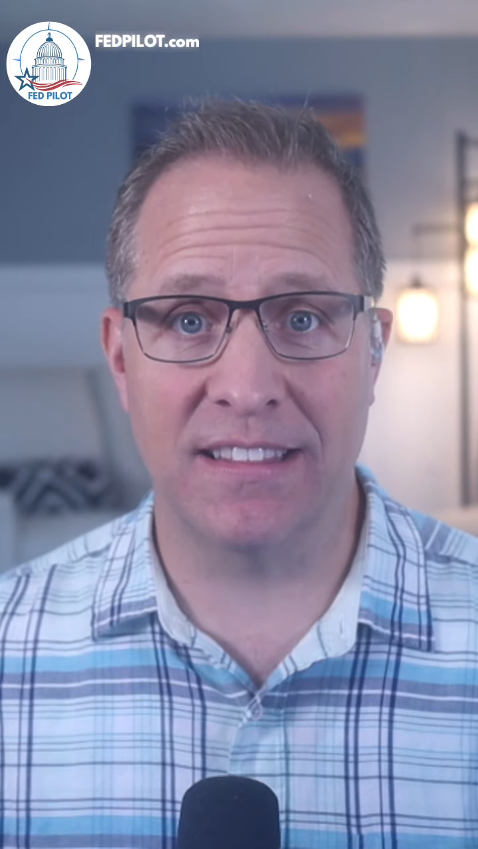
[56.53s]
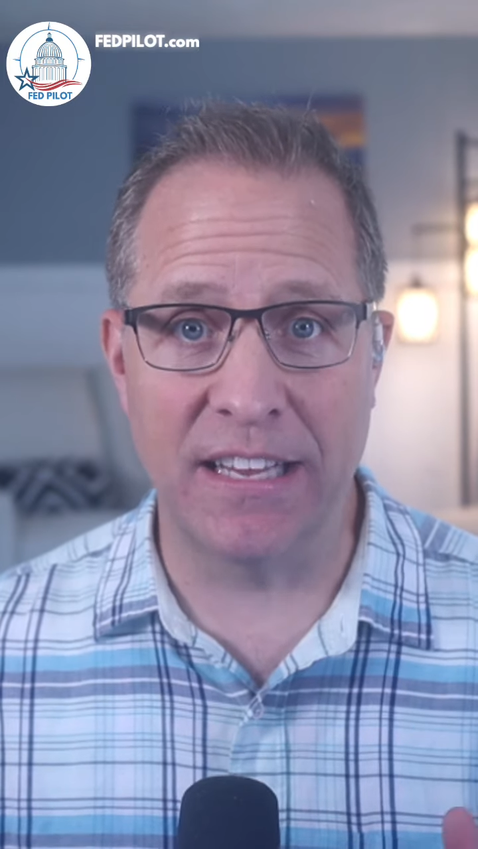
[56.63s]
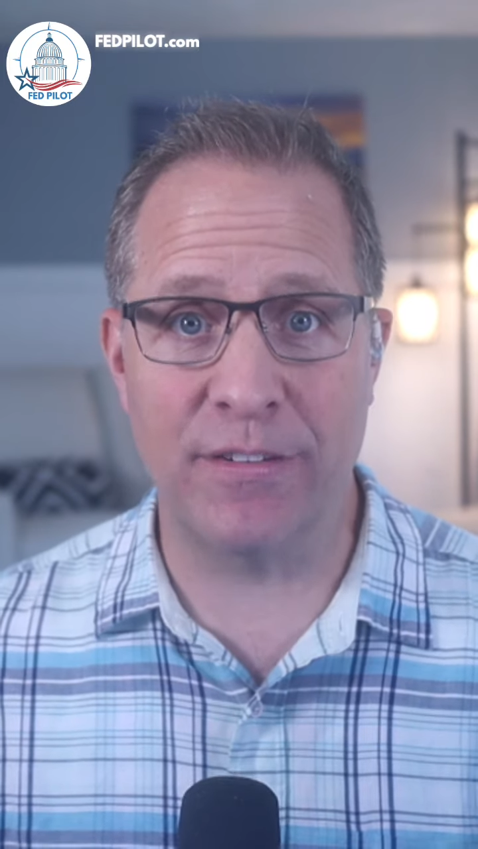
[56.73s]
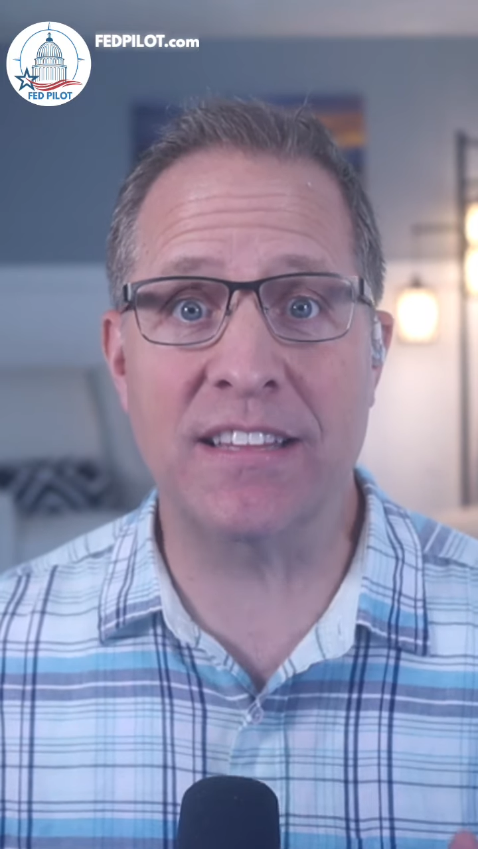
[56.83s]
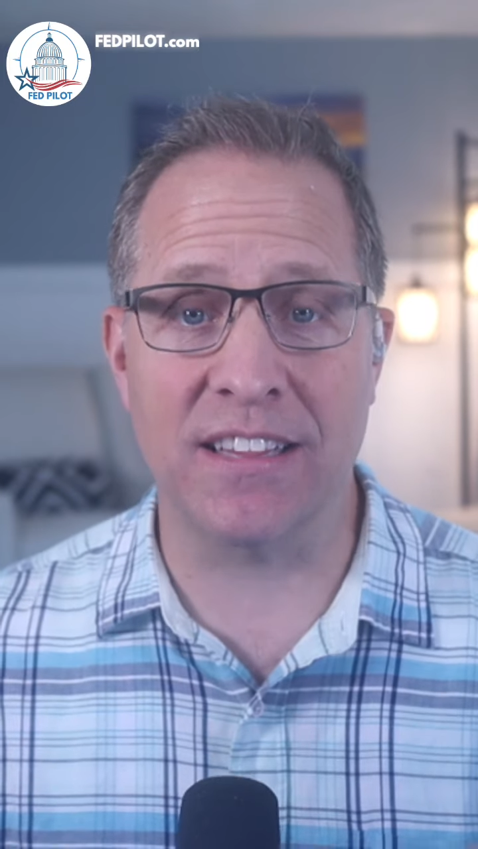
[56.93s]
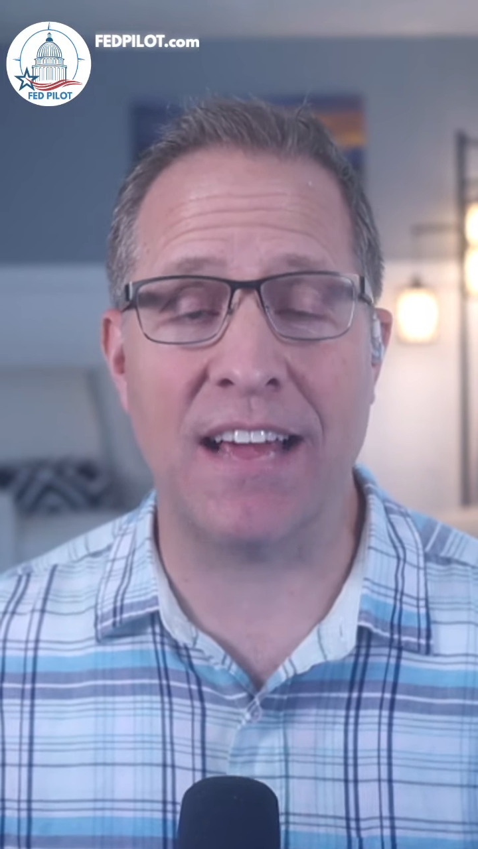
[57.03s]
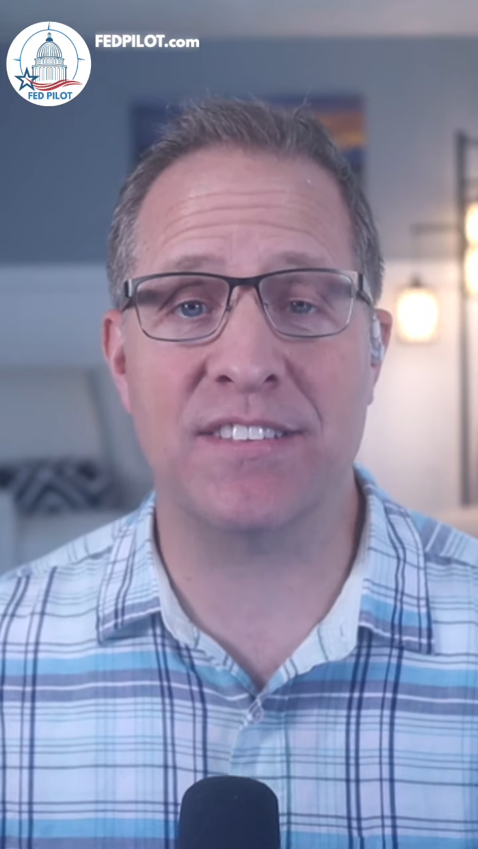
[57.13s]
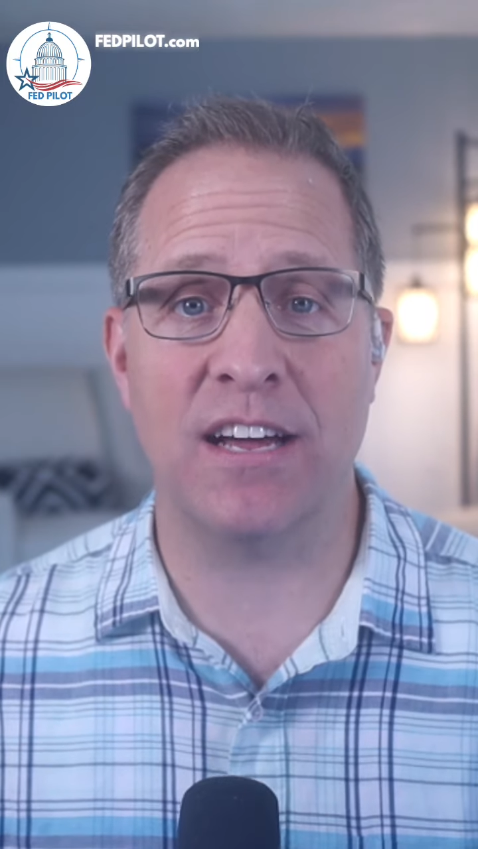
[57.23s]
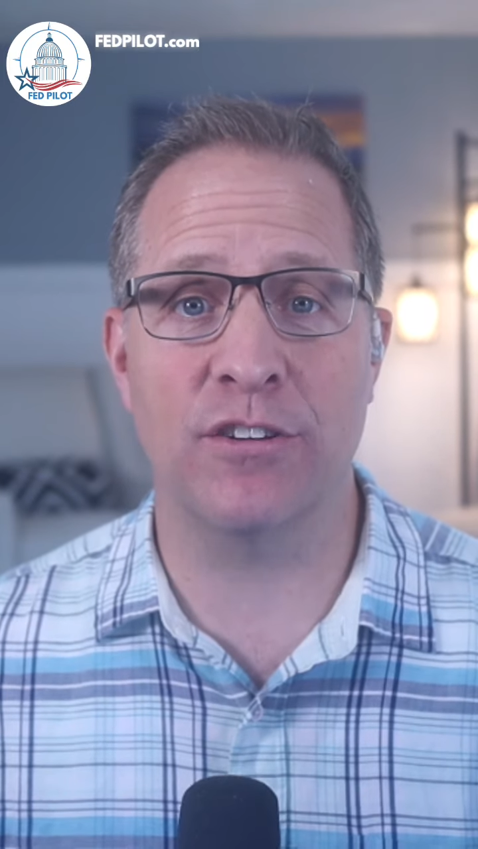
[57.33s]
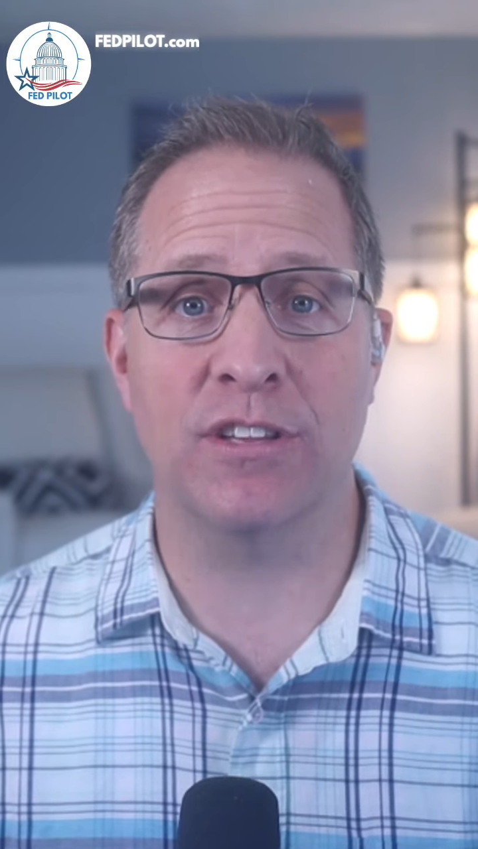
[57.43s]
the
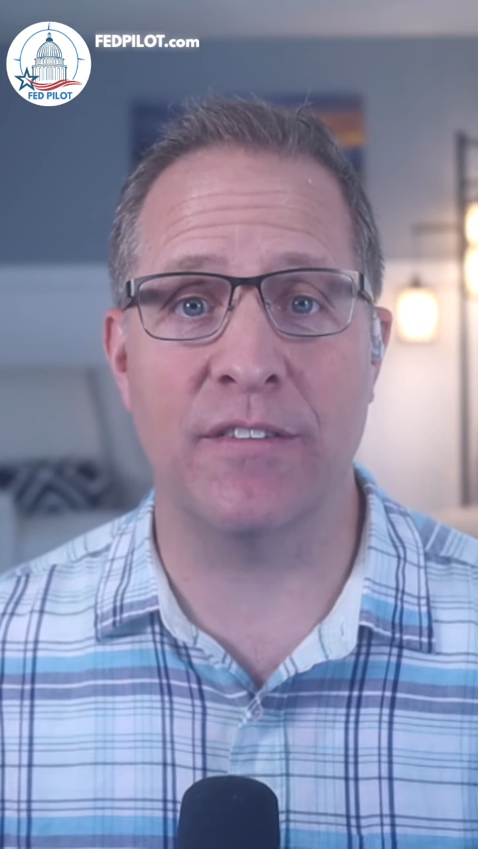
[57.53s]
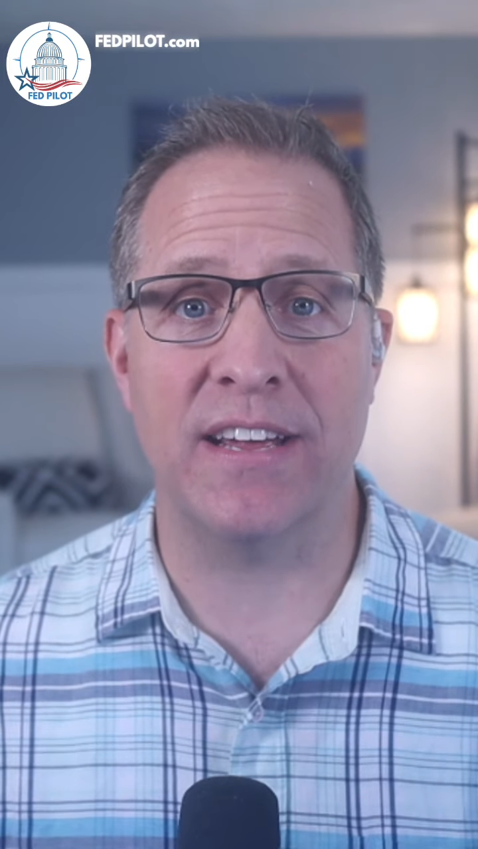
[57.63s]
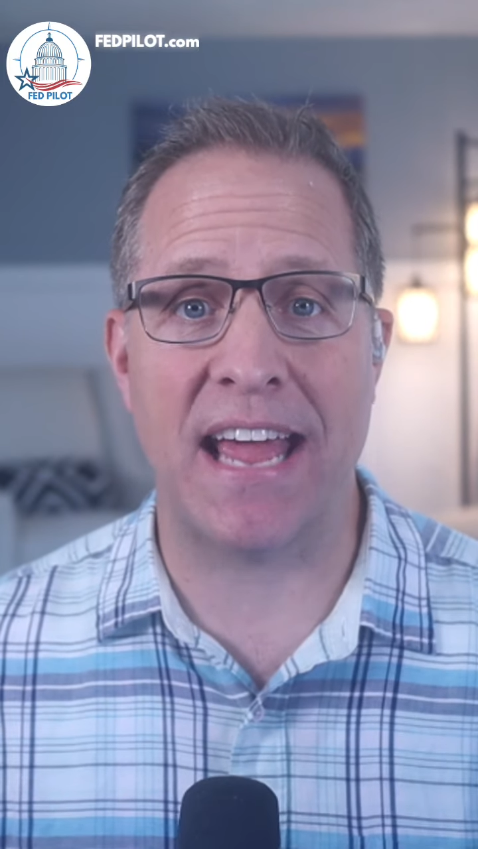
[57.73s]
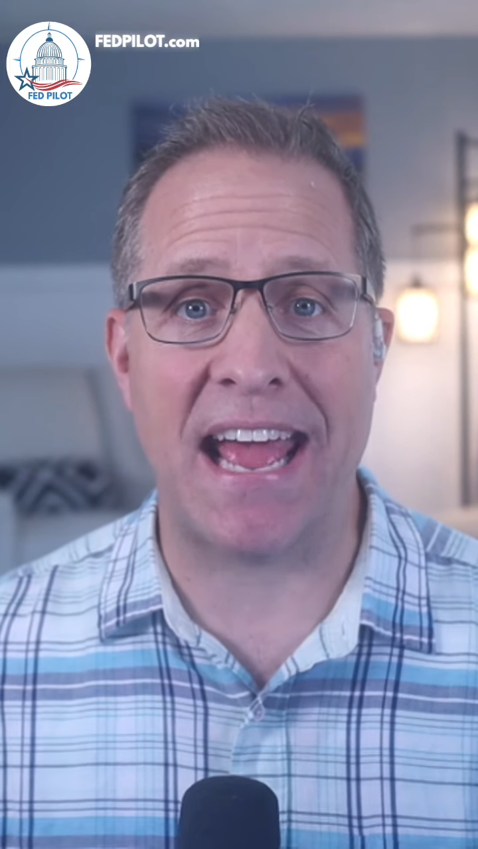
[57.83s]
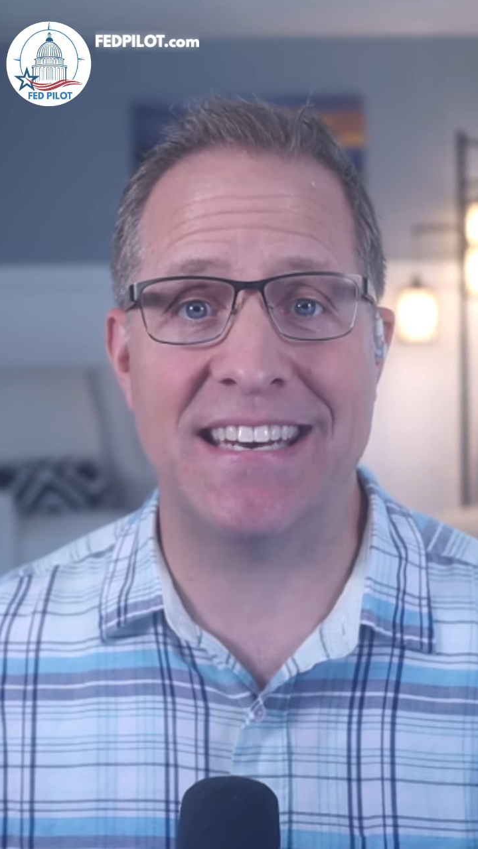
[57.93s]
lifestyle you're living,